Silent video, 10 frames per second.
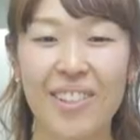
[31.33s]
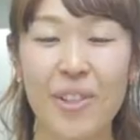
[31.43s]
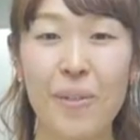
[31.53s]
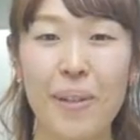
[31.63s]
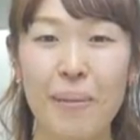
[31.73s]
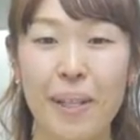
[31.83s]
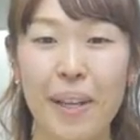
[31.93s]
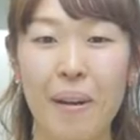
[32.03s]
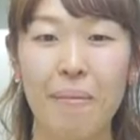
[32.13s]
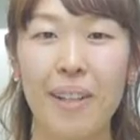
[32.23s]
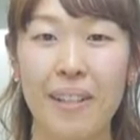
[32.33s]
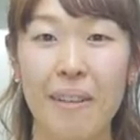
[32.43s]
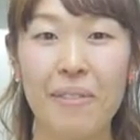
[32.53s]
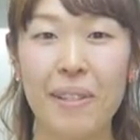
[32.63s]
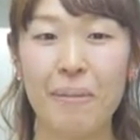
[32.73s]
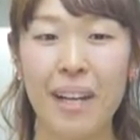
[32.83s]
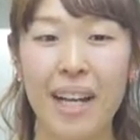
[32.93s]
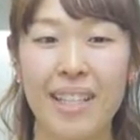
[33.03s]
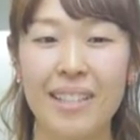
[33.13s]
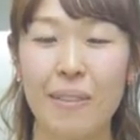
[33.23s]
You will become a lovely
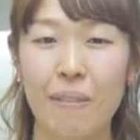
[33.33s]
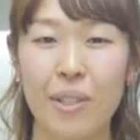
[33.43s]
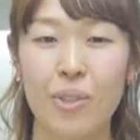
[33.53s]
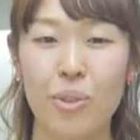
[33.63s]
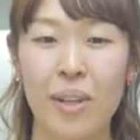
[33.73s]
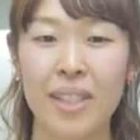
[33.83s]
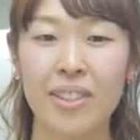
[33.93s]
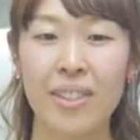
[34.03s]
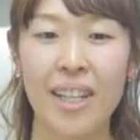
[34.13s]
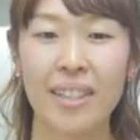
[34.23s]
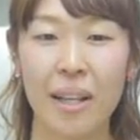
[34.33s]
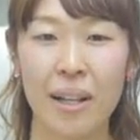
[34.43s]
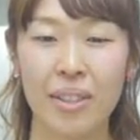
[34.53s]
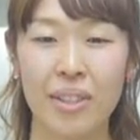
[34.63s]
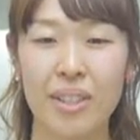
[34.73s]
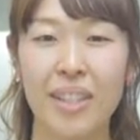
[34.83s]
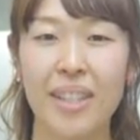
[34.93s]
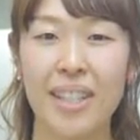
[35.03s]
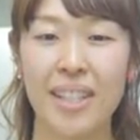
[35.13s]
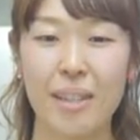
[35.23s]
bride with traditional
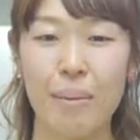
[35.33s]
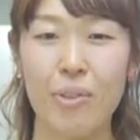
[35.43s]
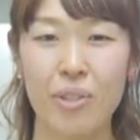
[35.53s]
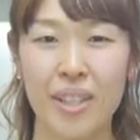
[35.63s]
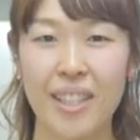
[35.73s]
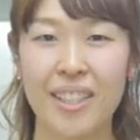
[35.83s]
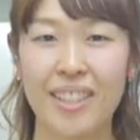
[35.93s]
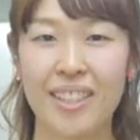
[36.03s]
accessory eventually.